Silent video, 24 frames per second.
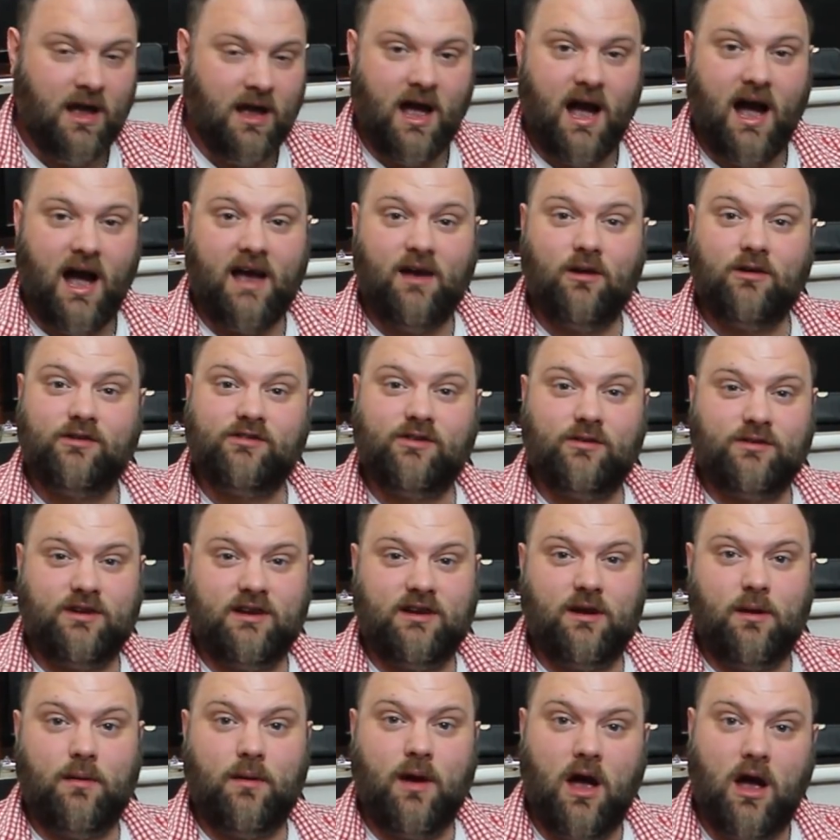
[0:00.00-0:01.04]
I also did
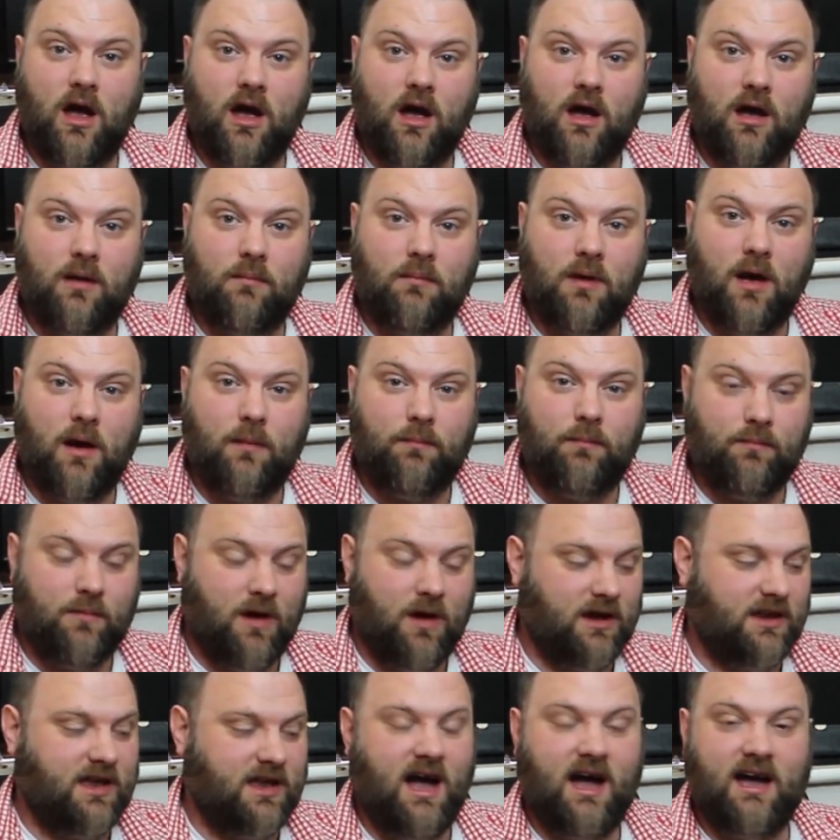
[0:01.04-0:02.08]

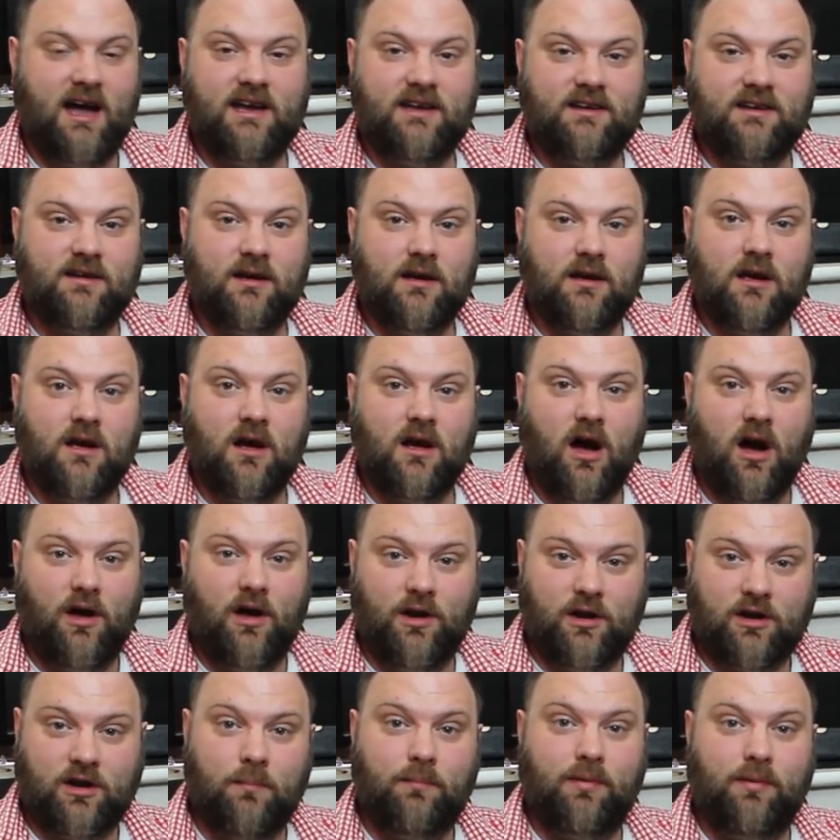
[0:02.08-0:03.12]
a guide on
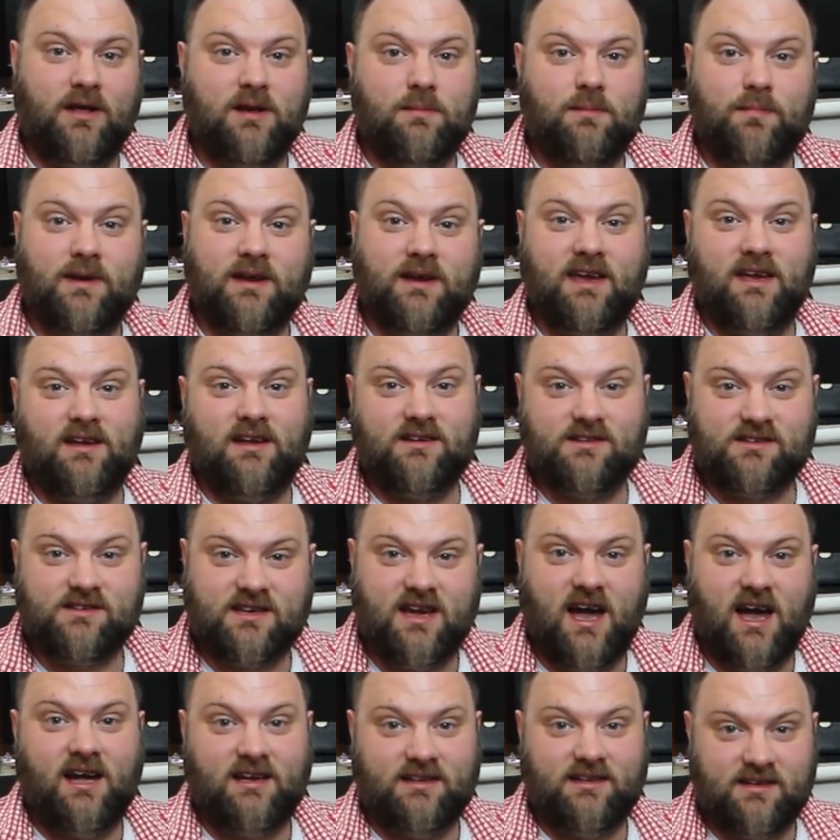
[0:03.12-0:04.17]
a complete beginner's
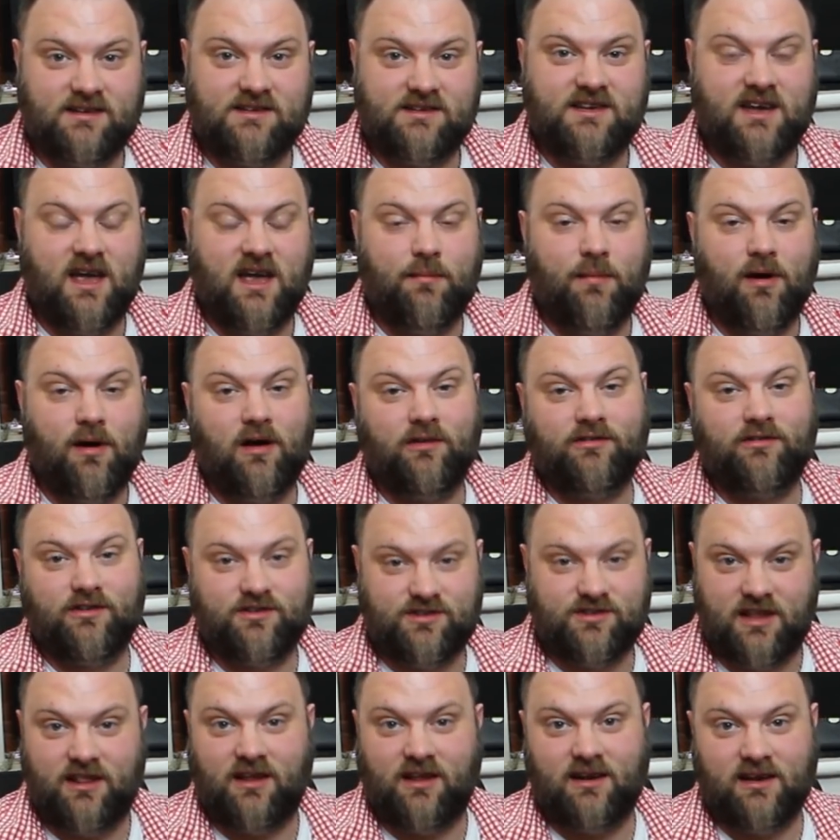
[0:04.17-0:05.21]
guide to DMR, so
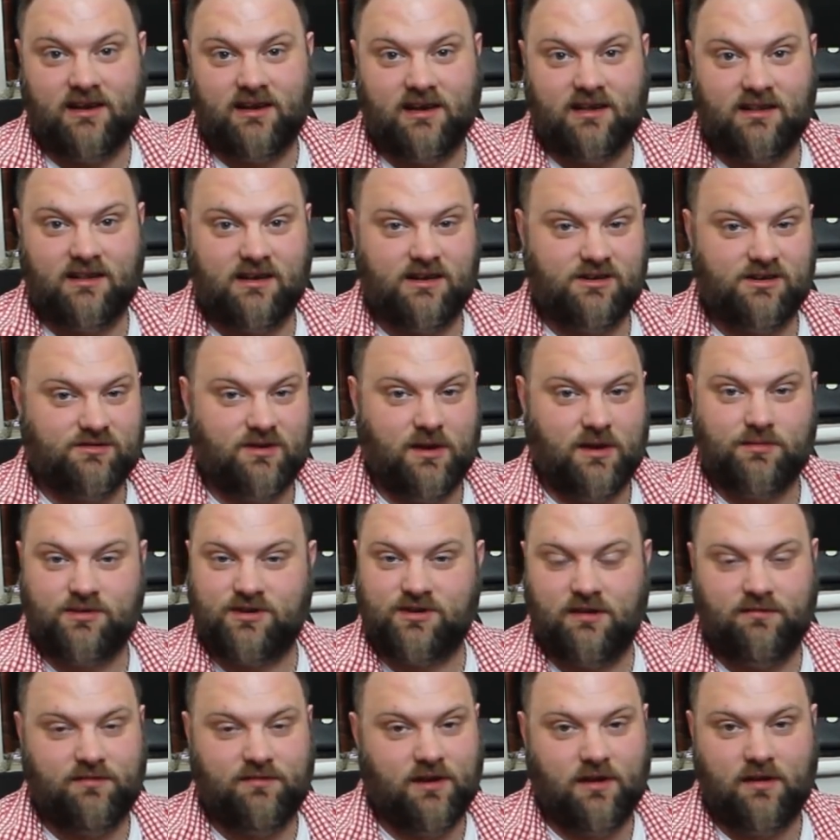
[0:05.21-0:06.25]
check the link in the description
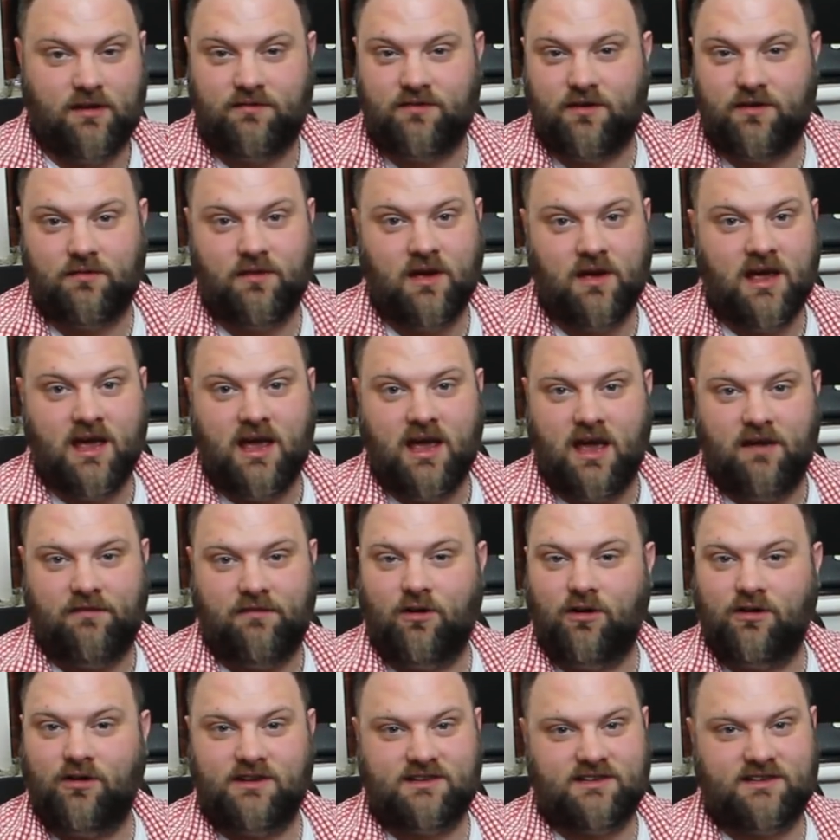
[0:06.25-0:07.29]
if
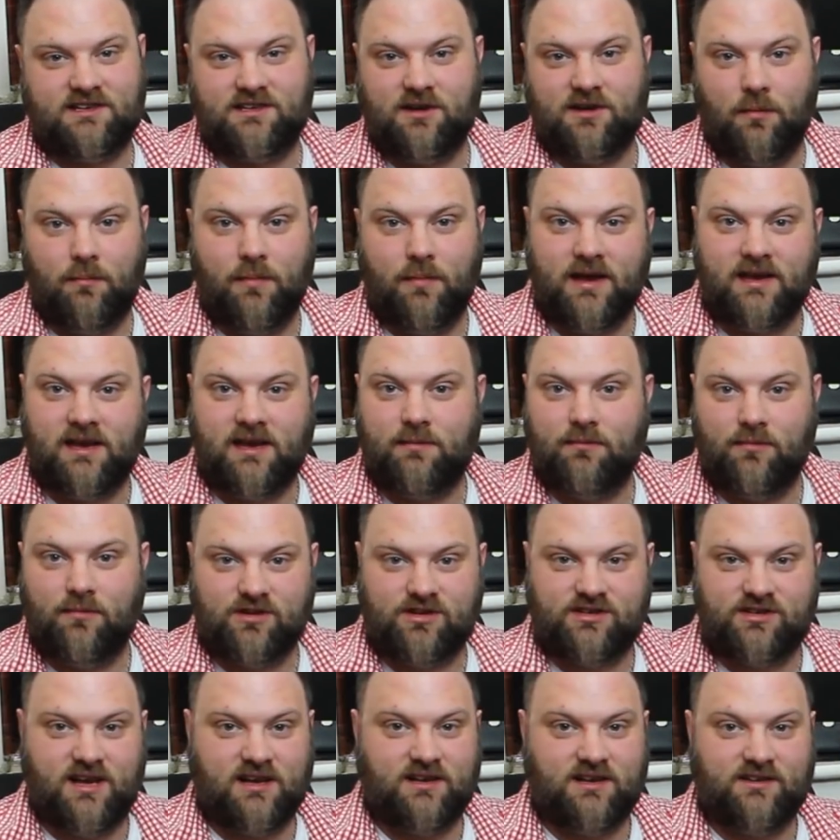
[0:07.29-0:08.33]
all this is not making
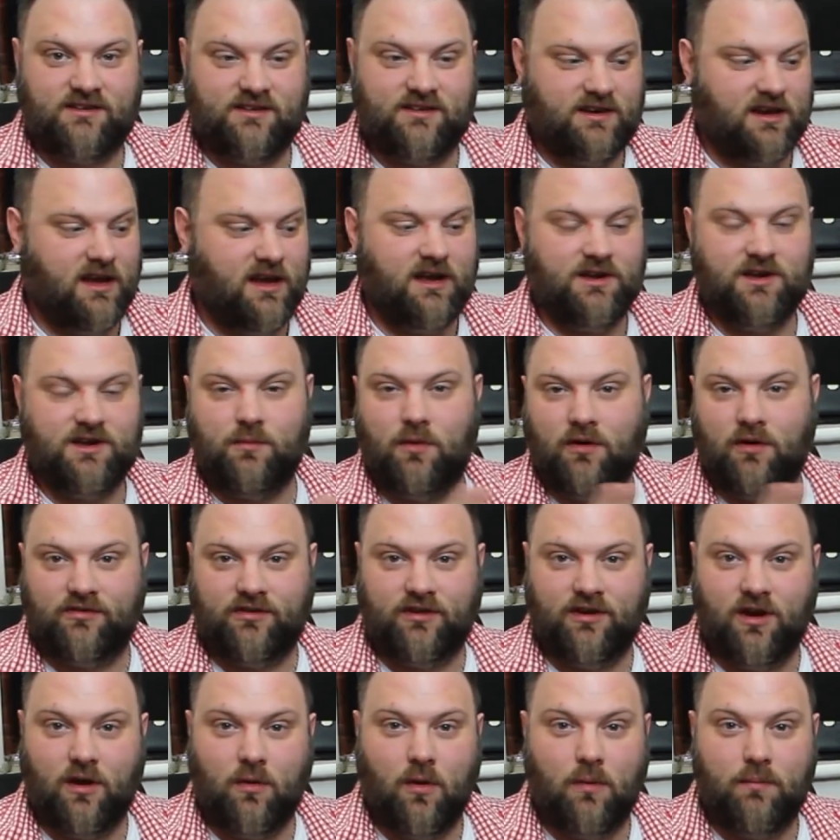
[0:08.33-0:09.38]
much sense to you and you want
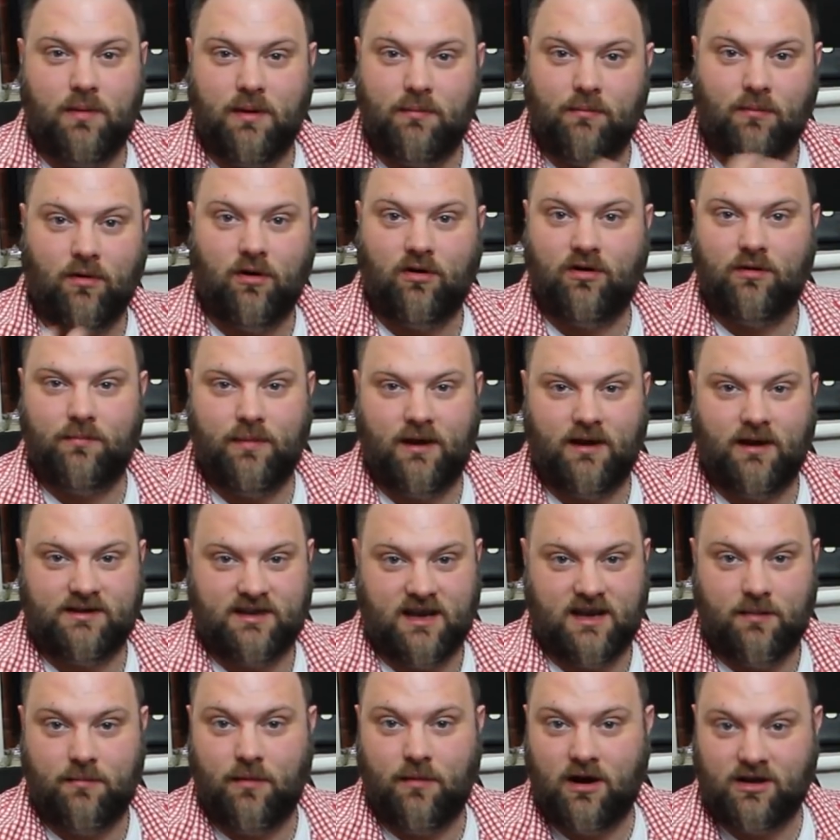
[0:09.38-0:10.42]
to know a bit more about
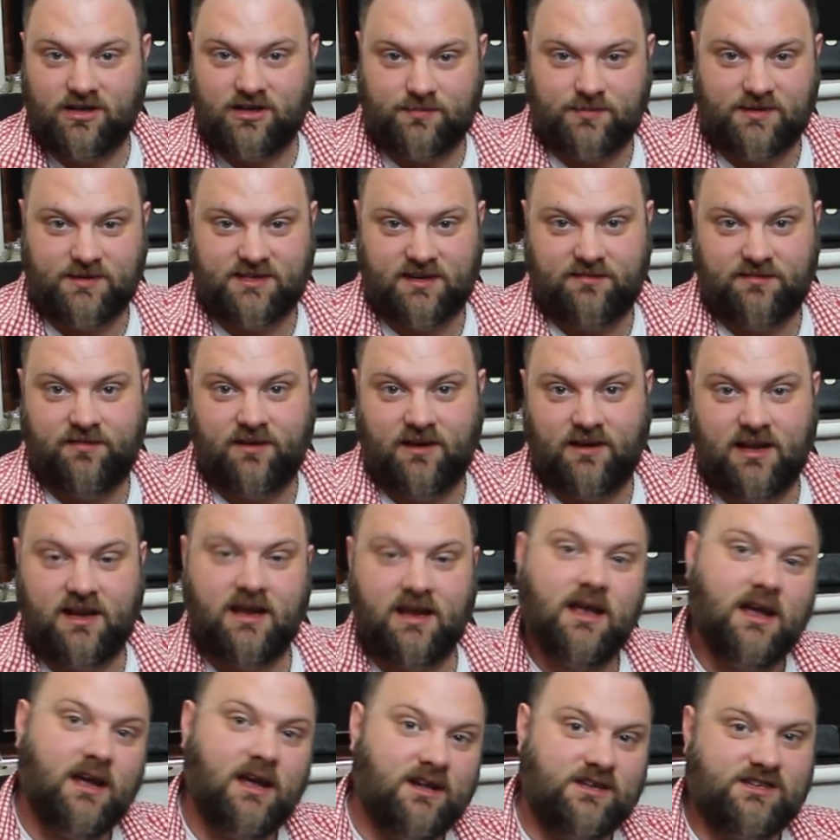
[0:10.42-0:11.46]
DMR specifically.
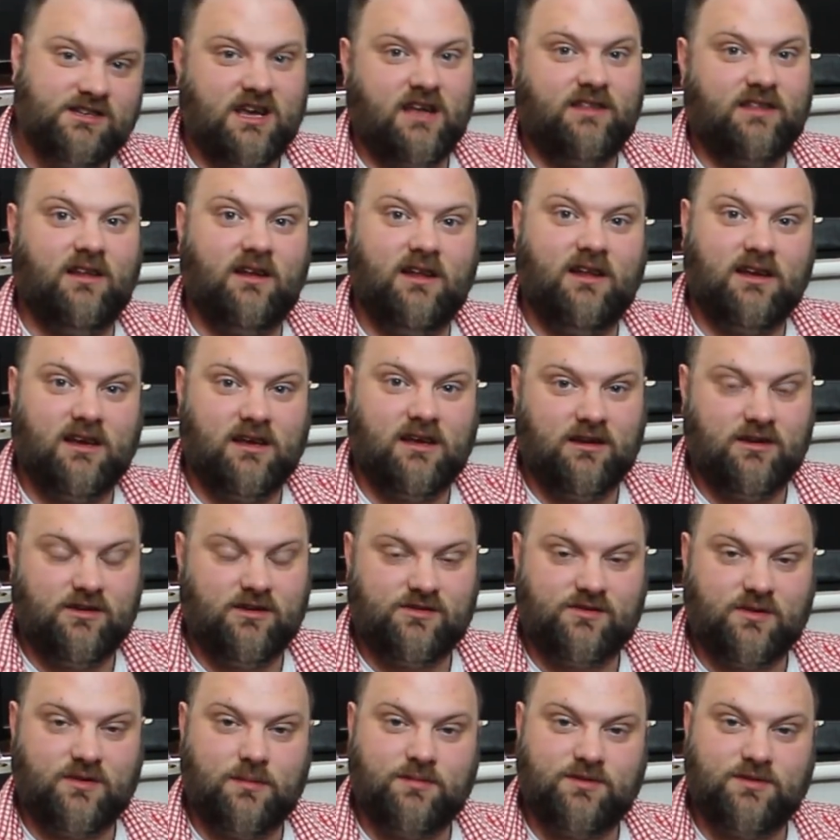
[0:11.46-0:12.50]
Check the link in the
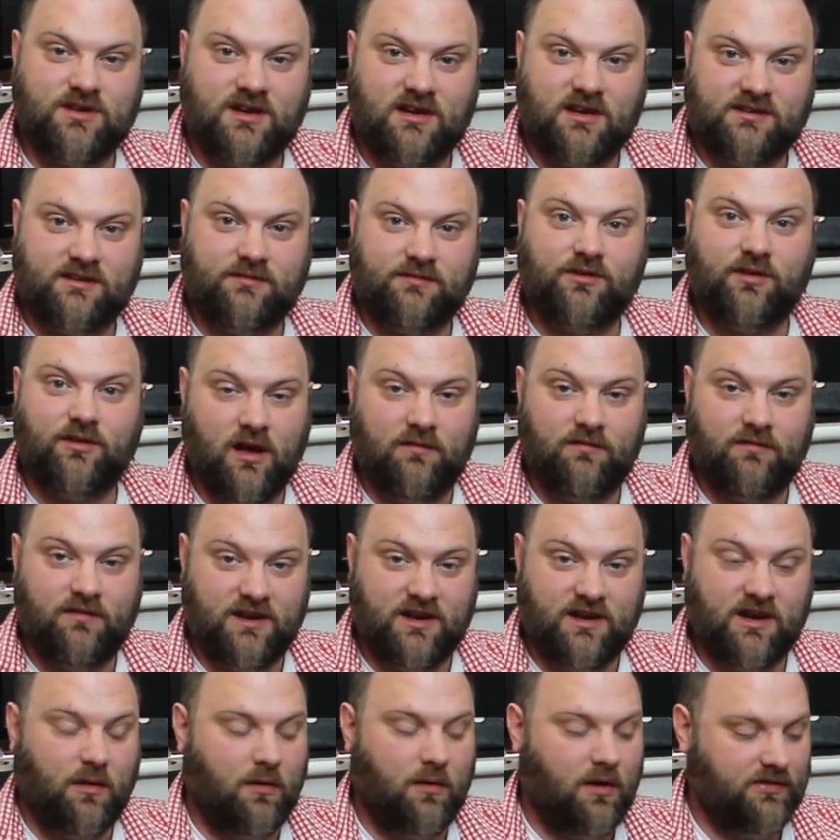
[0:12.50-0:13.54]
description, as I've done a
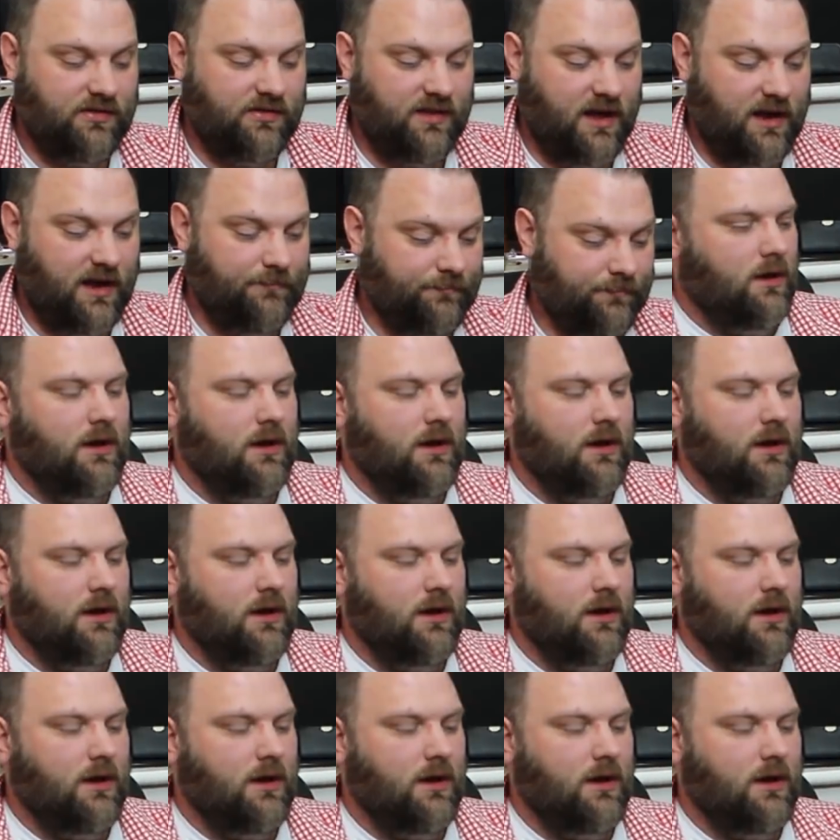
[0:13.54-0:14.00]
video on that.